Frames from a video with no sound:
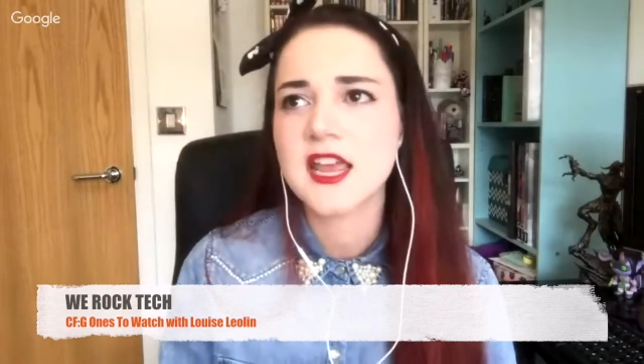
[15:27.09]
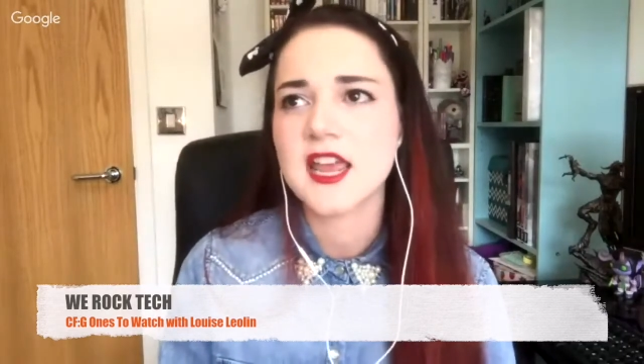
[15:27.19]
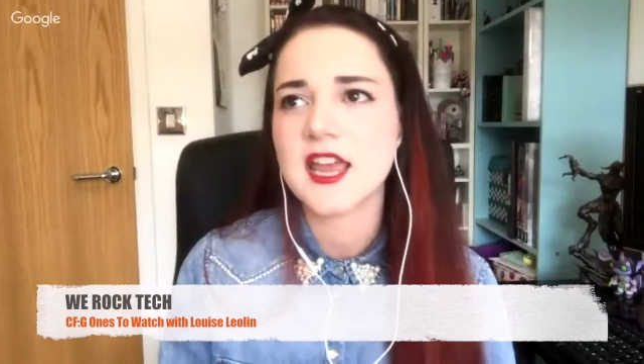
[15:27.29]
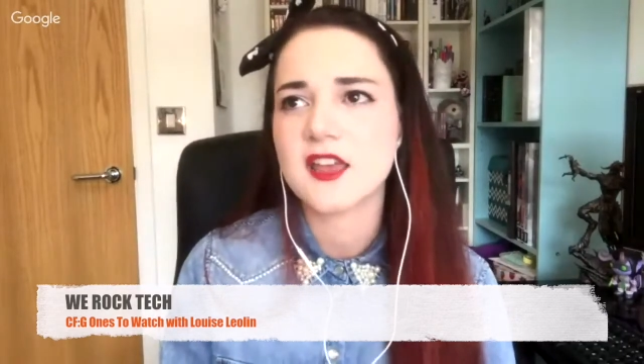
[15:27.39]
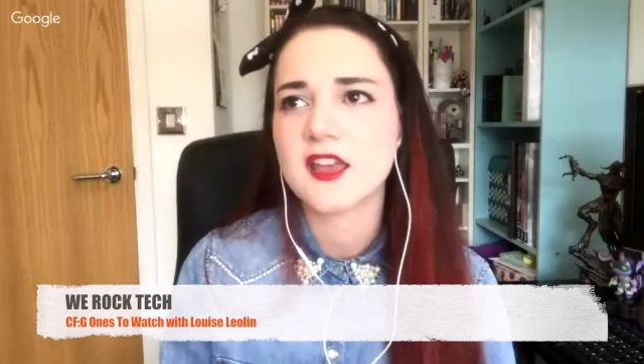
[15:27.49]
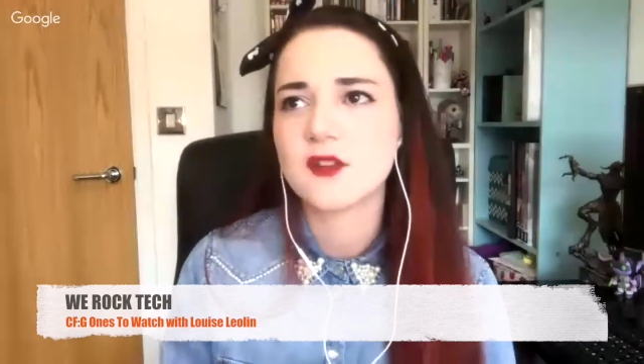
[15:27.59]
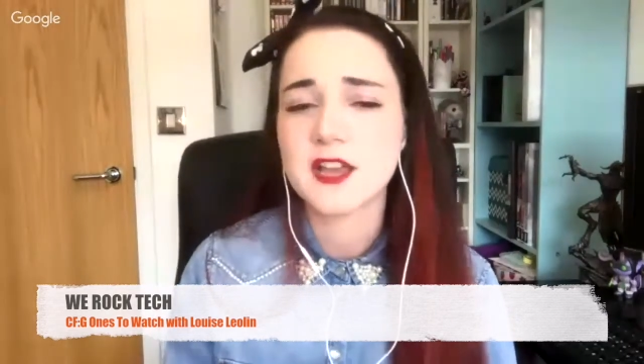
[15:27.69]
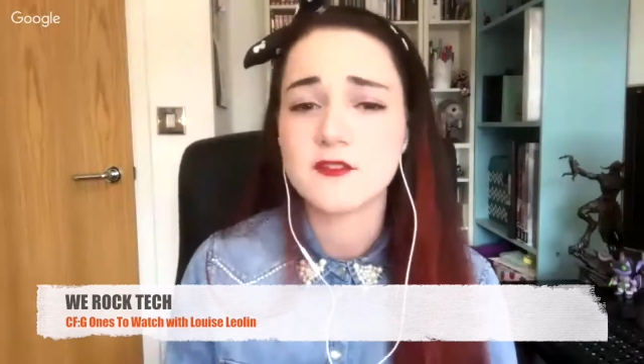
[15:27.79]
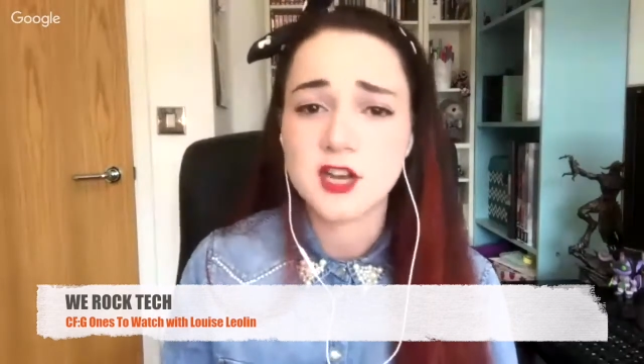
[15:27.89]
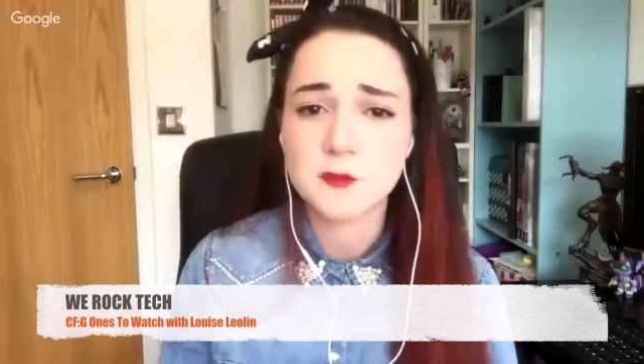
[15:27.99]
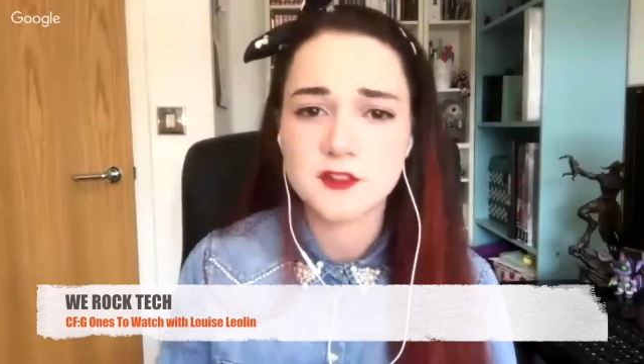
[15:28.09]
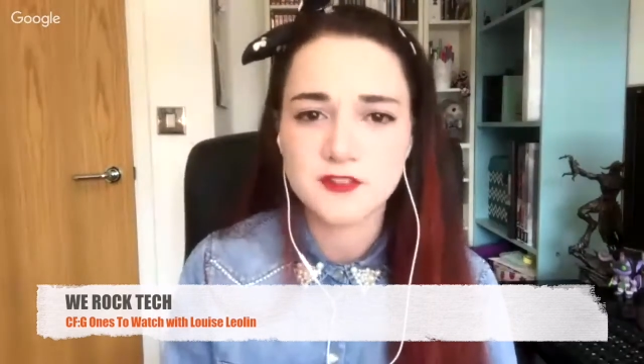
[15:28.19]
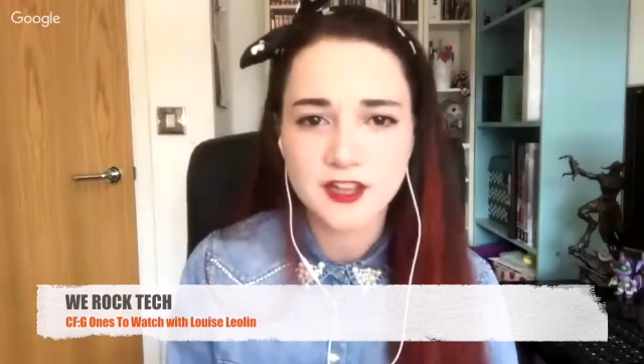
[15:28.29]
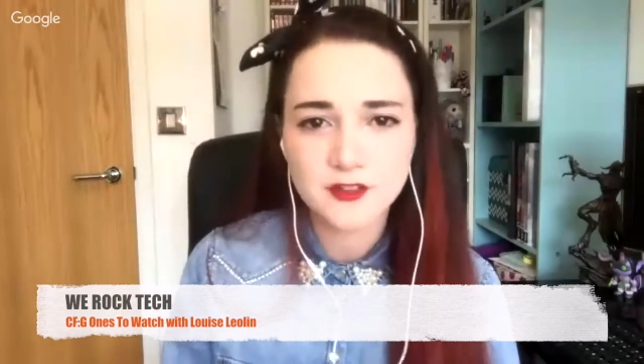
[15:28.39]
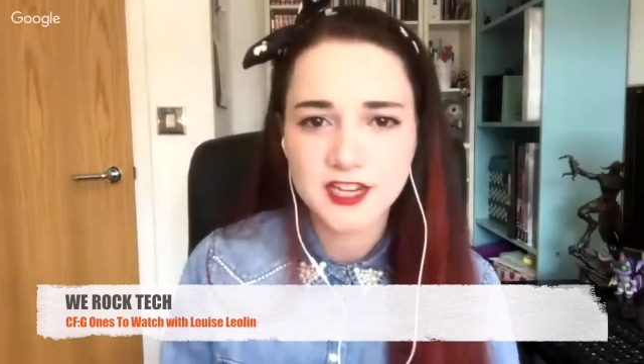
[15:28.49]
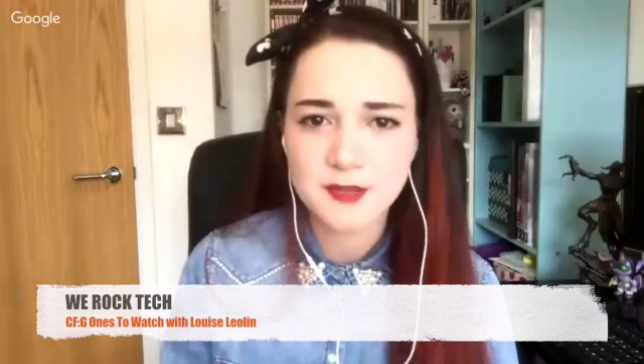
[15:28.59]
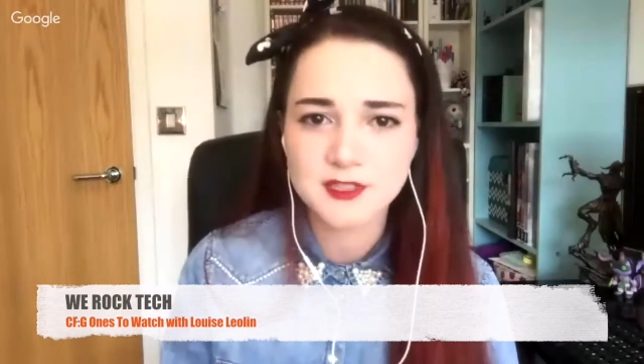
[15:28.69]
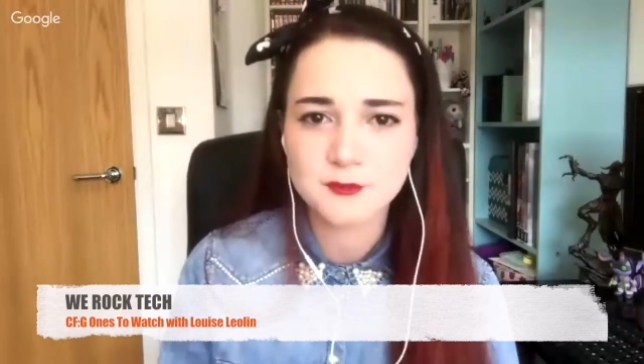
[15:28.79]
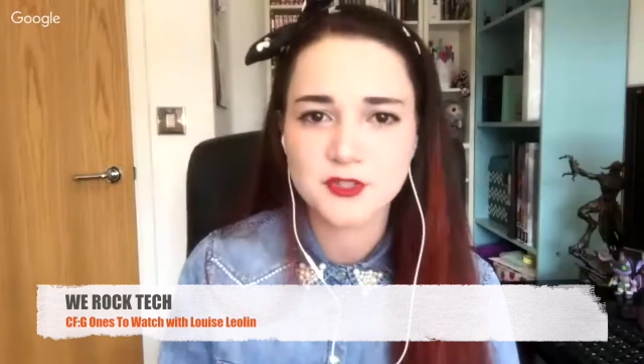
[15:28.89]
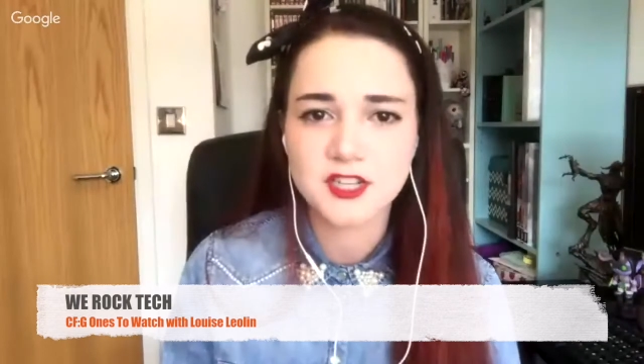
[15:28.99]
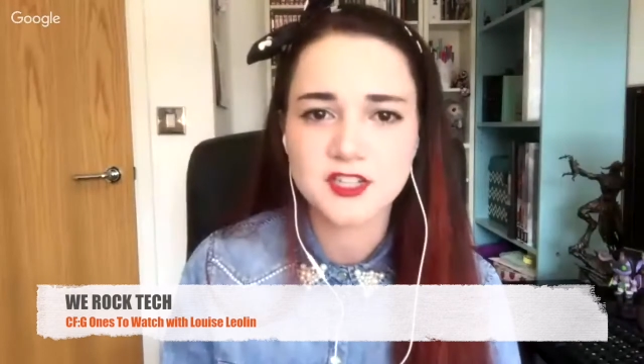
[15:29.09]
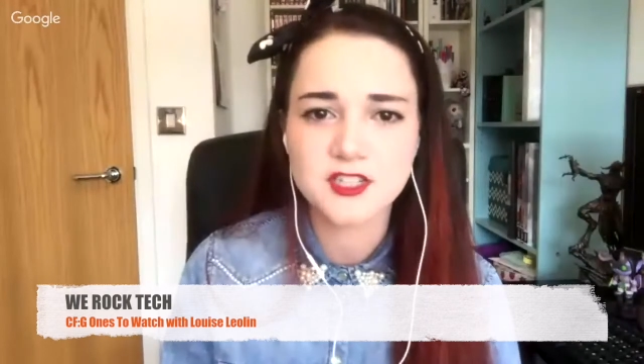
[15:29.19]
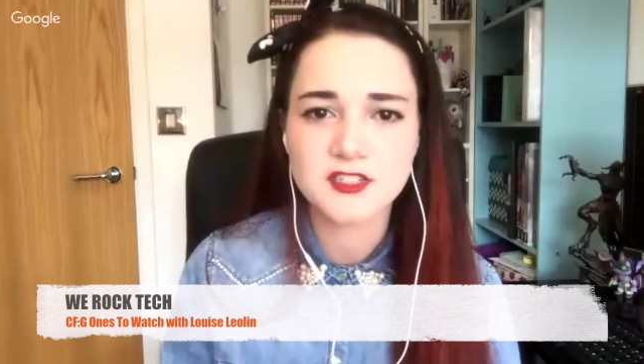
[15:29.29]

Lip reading: And we have a couple of other games in production.